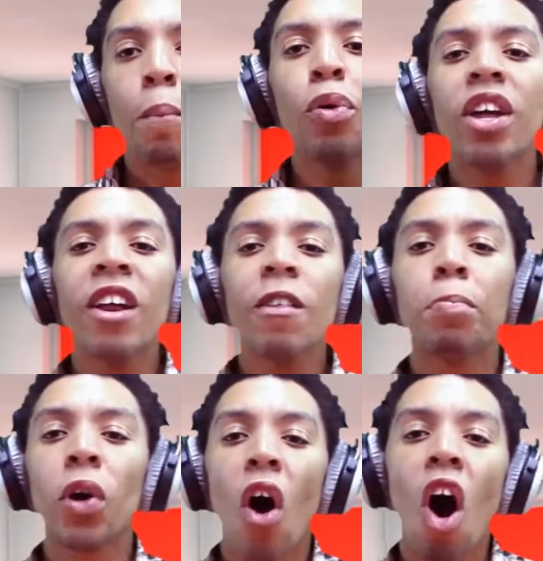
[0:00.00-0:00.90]
Please
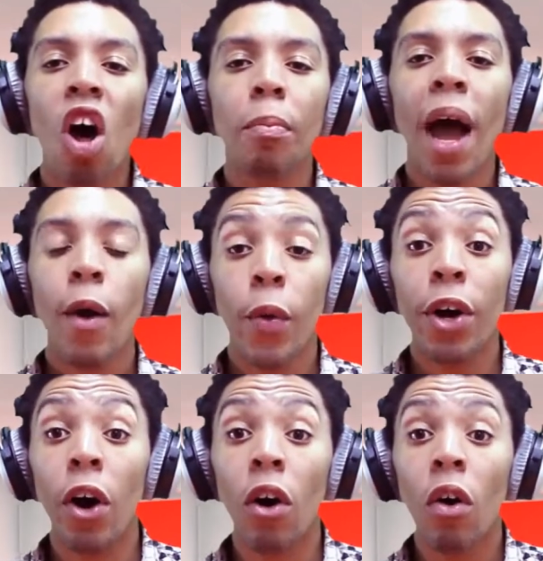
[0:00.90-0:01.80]
put on my
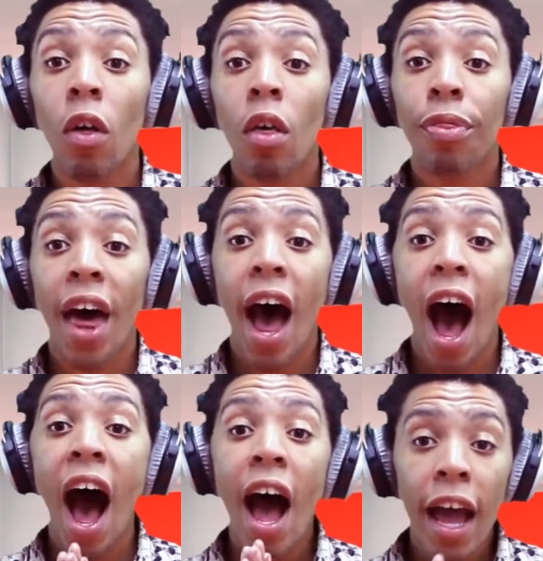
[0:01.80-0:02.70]
will that
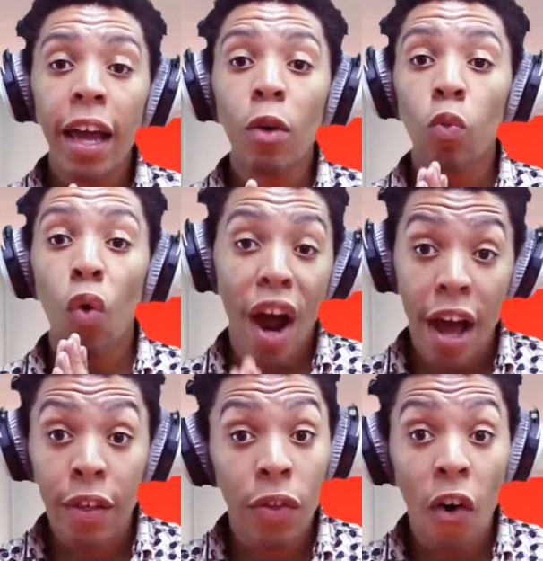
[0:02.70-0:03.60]
I
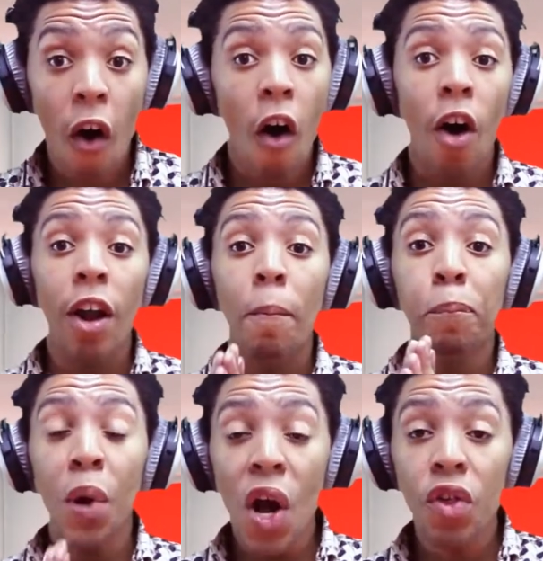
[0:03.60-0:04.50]
rest on a
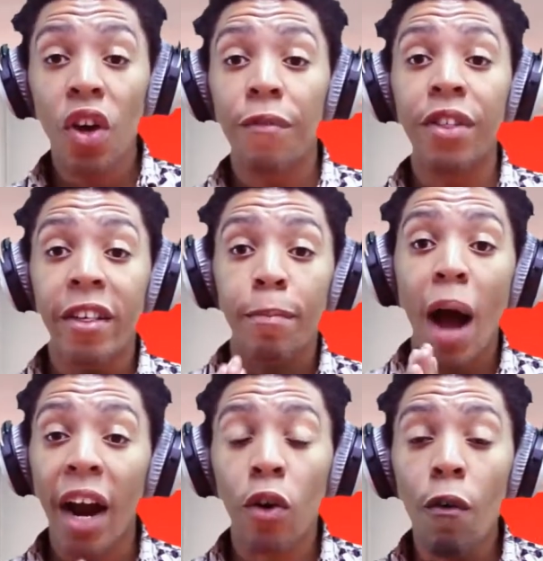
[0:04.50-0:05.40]
bunch of these
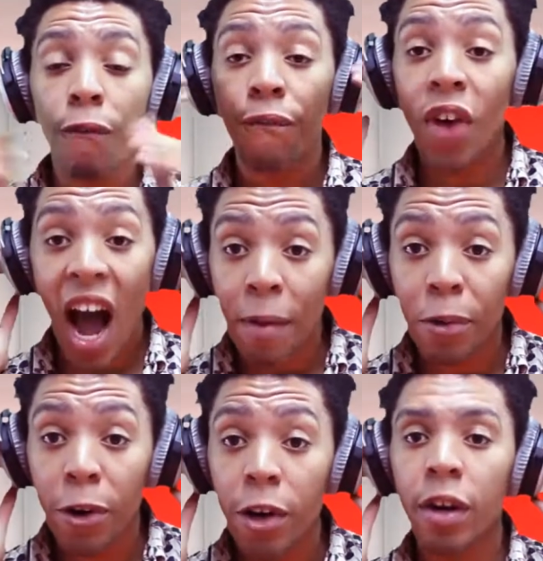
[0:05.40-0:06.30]

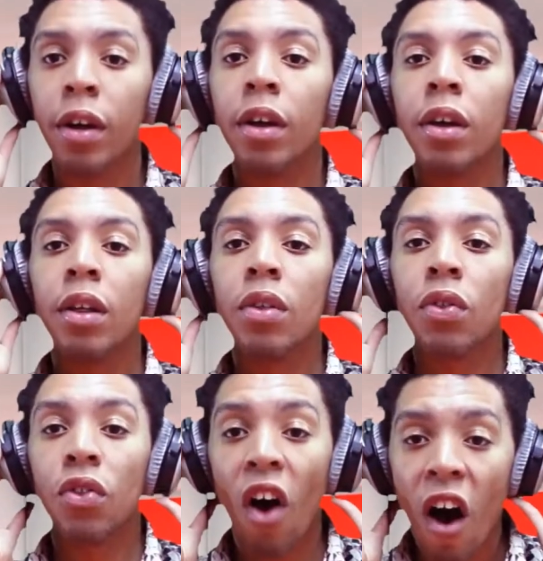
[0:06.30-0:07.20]
microfiber
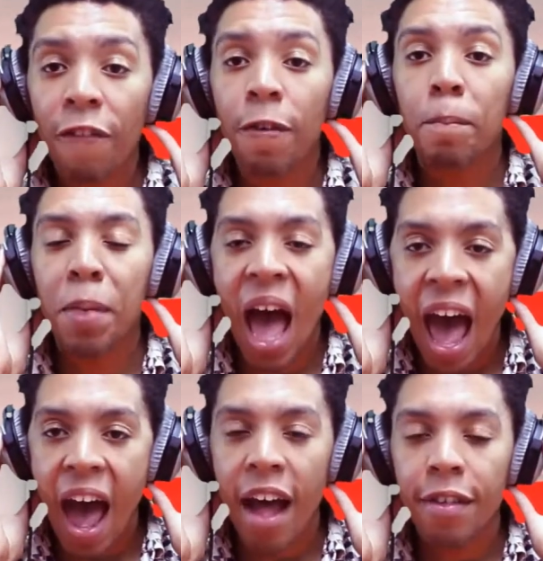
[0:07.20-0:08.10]
soft
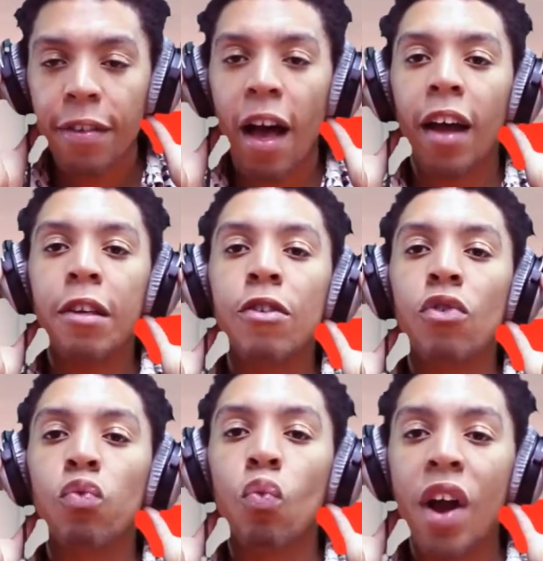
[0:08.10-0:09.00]
pads. I
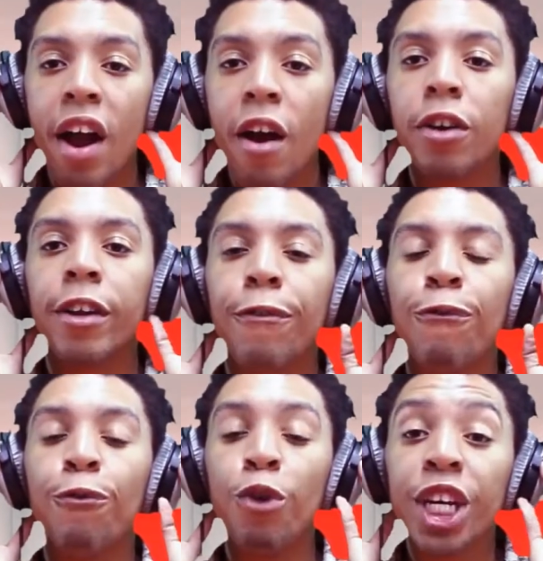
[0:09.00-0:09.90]
swear to
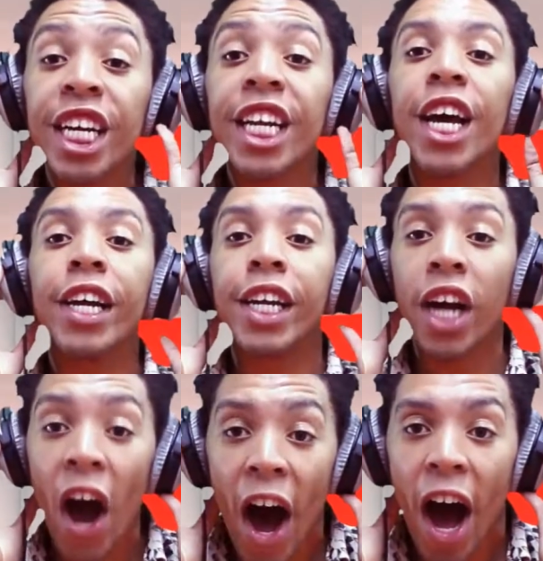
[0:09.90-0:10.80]
freaking
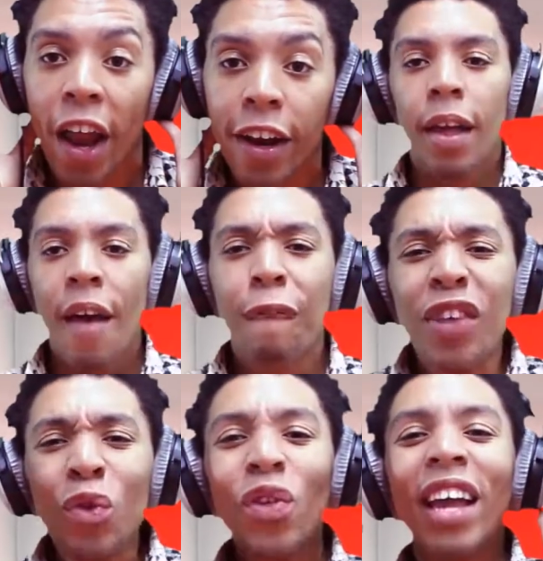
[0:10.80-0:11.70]
God. It
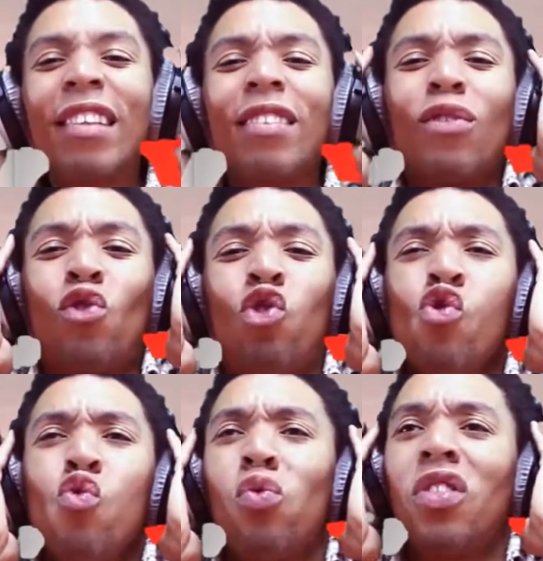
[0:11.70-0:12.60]
feels like
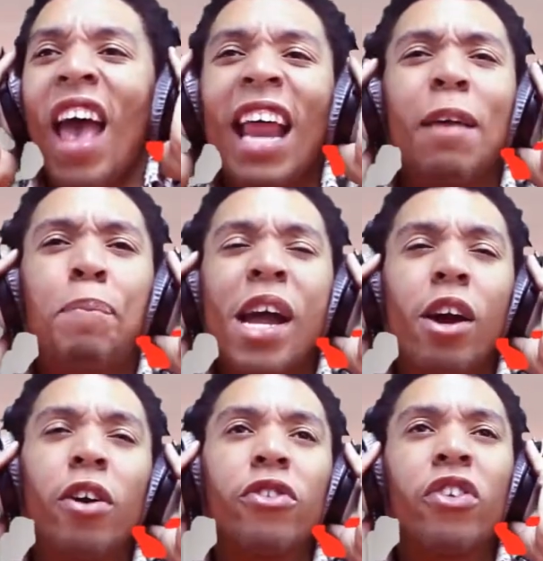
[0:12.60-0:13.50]
two teddy
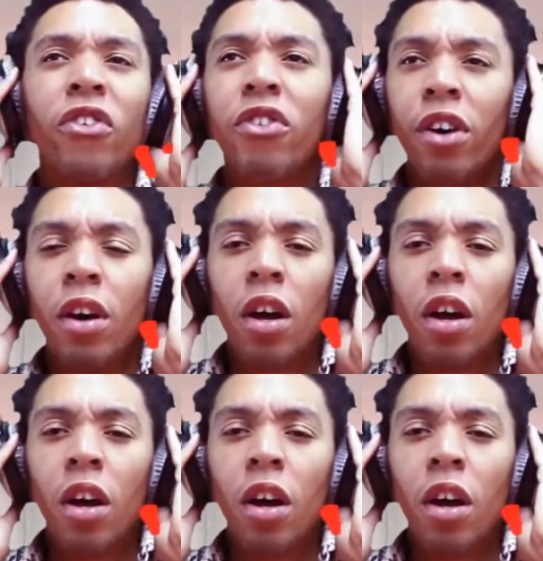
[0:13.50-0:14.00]
bears are just